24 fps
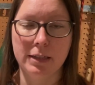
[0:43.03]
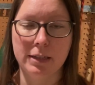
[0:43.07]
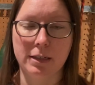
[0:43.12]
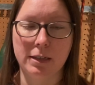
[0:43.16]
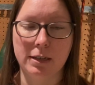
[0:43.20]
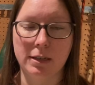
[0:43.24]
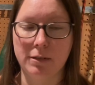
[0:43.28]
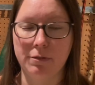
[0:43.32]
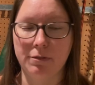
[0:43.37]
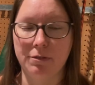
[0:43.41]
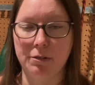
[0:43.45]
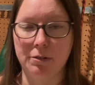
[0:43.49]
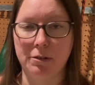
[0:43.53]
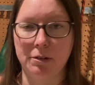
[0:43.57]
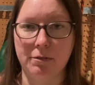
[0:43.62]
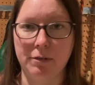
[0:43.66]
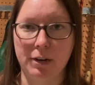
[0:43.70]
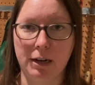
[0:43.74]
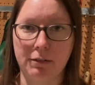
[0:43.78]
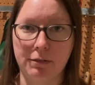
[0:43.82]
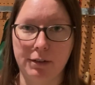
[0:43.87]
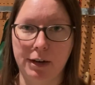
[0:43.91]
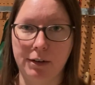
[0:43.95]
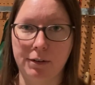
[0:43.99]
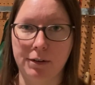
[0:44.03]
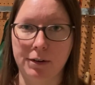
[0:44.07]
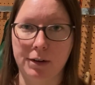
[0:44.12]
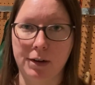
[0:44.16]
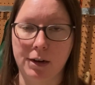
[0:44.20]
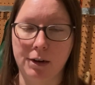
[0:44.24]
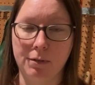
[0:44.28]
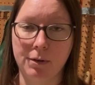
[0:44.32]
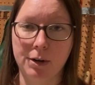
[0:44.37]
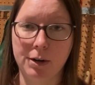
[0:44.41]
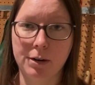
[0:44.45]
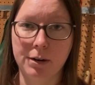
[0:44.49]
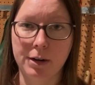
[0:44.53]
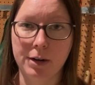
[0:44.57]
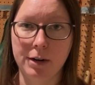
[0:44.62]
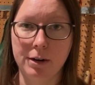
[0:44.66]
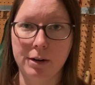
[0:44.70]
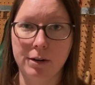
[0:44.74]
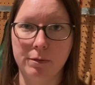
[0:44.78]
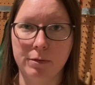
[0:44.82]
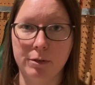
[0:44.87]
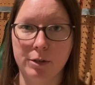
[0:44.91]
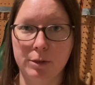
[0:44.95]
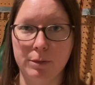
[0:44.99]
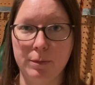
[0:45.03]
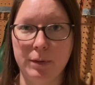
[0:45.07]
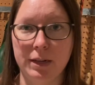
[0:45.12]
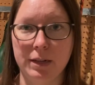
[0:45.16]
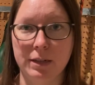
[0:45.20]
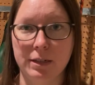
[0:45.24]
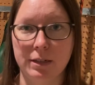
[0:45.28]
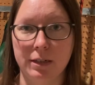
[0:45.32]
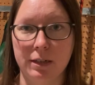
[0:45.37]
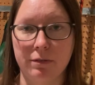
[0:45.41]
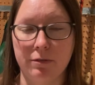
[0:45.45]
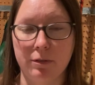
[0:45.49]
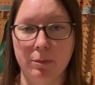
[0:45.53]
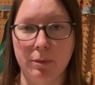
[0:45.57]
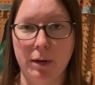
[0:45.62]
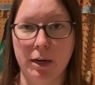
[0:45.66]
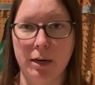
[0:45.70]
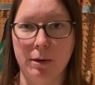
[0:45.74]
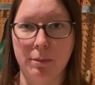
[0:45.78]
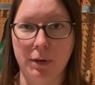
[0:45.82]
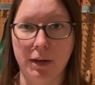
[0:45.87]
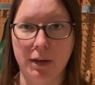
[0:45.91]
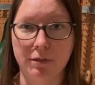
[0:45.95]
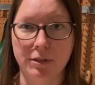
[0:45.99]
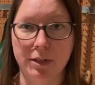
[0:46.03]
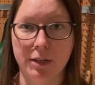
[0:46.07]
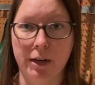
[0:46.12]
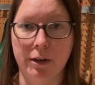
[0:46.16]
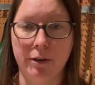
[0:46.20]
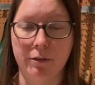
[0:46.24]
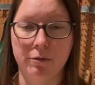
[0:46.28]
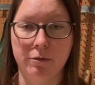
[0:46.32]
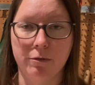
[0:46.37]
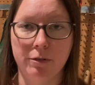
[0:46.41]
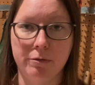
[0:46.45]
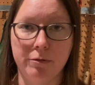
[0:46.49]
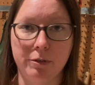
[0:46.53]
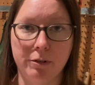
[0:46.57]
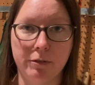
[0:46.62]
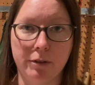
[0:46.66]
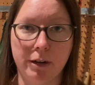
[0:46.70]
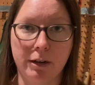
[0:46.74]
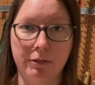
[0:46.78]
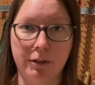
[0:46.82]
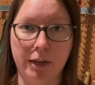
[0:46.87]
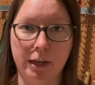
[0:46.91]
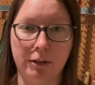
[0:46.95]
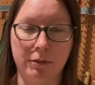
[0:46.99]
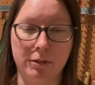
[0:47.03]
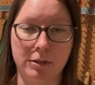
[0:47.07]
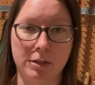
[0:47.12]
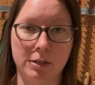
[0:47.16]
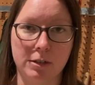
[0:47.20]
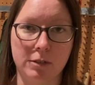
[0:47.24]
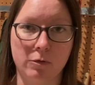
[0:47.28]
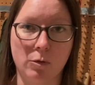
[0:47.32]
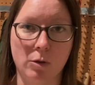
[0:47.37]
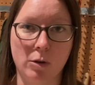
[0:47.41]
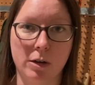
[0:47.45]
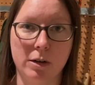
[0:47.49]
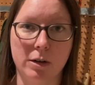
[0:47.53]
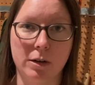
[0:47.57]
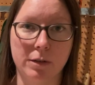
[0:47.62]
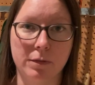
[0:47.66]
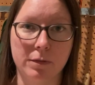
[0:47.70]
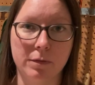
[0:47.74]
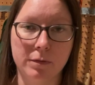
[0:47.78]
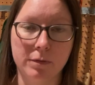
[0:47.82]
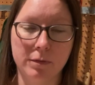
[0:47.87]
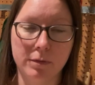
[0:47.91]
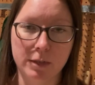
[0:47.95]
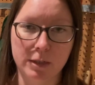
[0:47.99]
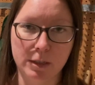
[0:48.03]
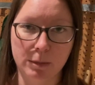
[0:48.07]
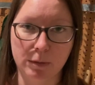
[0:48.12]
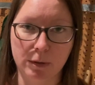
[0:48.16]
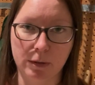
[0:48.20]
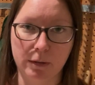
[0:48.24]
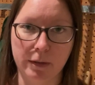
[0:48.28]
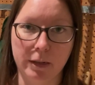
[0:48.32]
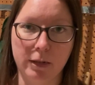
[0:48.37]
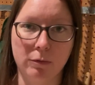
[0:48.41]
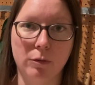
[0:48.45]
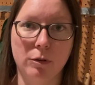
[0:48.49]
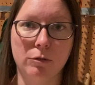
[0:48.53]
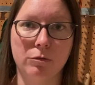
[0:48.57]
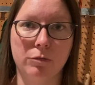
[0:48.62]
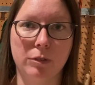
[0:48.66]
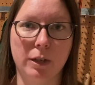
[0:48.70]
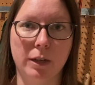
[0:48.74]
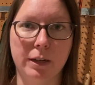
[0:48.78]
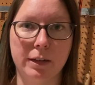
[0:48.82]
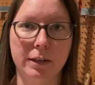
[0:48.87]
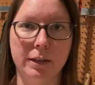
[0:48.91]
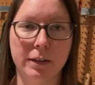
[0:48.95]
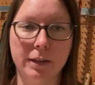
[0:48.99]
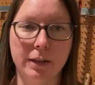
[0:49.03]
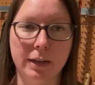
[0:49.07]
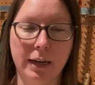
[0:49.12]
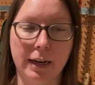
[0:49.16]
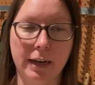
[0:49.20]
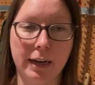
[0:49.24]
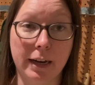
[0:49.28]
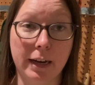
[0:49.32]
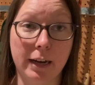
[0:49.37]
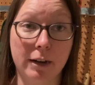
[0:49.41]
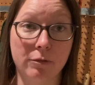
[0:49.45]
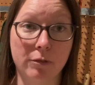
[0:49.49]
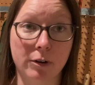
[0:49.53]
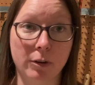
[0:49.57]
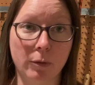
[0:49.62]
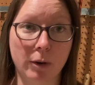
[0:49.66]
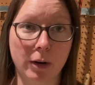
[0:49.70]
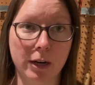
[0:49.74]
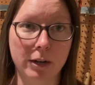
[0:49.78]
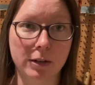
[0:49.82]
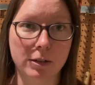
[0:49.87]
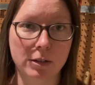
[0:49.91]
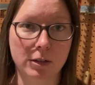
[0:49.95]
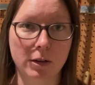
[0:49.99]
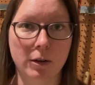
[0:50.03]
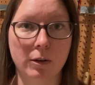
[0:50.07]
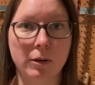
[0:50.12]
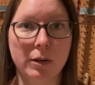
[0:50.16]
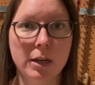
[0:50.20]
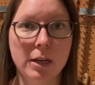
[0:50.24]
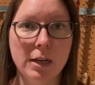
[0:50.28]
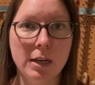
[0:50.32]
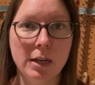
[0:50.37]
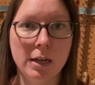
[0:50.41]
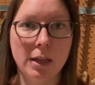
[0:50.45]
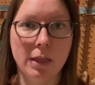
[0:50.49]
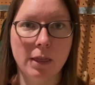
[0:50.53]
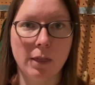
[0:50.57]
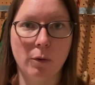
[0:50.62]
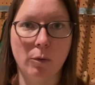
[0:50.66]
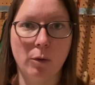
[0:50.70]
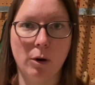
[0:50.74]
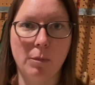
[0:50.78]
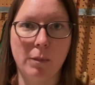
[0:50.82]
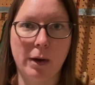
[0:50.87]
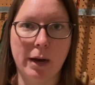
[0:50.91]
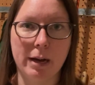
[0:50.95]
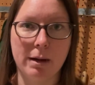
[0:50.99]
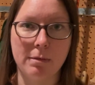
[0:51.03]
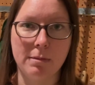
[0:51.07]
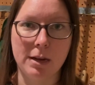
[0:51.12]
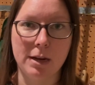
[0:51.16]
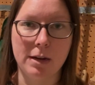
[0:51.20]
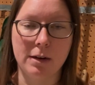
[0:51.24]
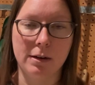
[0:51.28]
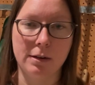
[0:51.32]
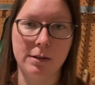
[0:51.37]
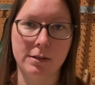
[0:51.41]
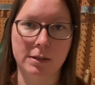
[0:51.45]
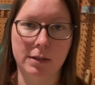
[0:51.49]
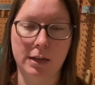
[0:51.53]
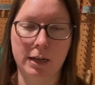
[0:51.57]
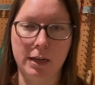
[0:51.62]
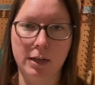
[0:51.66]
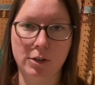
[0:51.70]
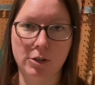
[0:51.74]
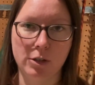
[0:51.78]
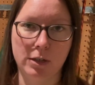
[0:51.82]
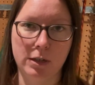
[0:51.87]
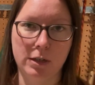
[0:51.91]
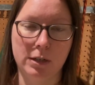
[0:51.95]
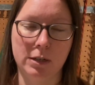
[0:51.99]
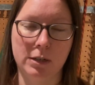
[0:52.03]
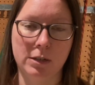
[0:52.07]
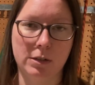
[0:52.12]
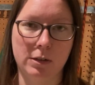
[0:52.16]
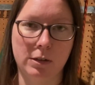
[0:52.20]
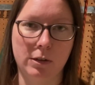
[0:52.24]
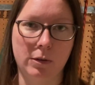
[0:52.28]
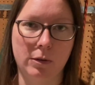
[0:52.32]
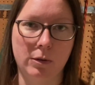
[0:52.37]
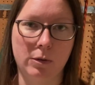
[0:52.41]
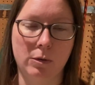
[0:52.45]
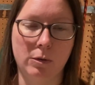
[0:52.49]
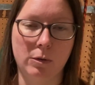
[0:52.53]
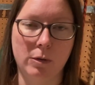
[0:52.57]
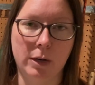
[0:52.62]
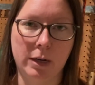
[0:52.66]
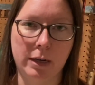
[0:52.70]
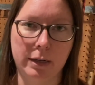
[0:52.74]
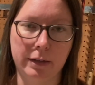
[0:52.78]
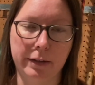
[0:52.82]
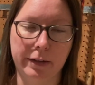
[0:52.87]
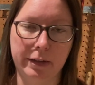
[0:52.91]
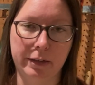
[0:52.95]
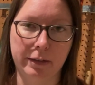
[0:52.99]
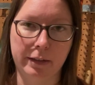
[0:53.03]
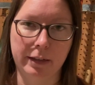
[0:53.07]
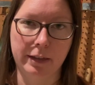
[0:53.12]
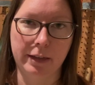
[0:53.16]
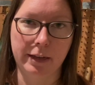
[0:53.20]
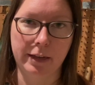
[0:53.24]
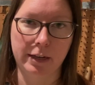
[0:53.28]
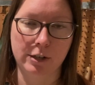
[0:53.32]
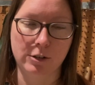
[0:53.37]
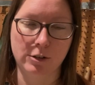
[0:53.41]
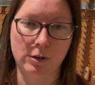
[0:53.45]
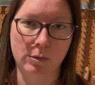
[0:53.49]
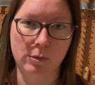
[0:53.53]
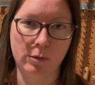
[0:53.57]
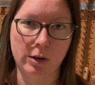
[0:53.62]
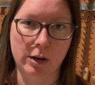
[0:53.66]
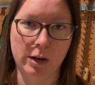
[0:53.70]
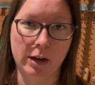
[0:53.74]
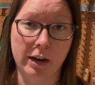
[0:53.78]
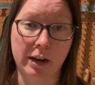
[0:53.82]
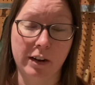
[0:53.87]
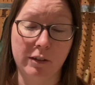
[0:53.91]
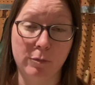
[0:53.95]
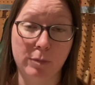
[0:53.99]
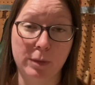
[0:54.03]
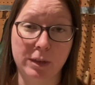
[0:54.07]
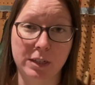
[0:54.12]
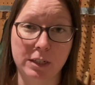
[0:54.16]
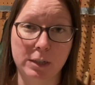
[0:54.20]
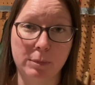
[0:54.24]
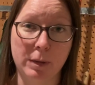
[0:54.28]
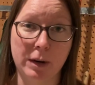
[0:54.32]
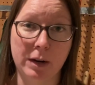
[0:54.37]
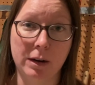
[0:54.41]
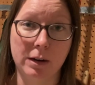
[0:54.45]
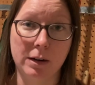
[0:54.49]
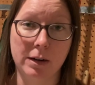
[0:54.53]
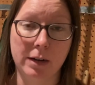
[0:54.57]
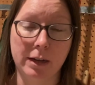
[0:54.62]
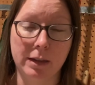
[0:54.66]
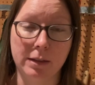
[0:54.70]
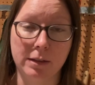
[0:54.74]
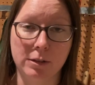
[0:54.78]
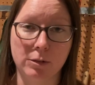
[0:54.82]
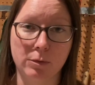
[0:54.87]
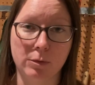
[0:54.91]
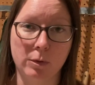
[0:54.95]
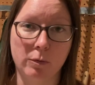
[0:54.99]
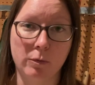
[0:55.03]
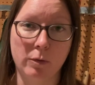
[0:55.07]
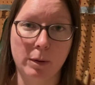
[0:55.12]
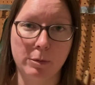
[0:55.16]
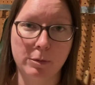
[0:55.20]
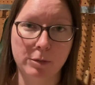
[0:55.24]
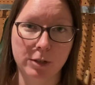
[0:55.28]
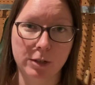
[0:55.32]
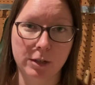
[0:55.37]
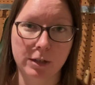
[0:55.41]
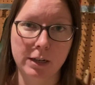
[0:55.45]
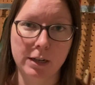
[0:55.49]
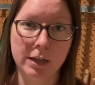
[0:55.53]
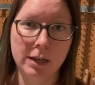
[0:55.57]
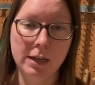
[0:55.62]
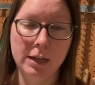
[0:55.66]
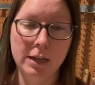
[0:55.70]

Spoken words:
This is a 55-gallon hot water heater, which means if the bottom gives out, 55 gallons of water typically will flood everywhere. So the wall behind me here is the kitchen. So likely the kitchen would not have been spared had this one ruptured.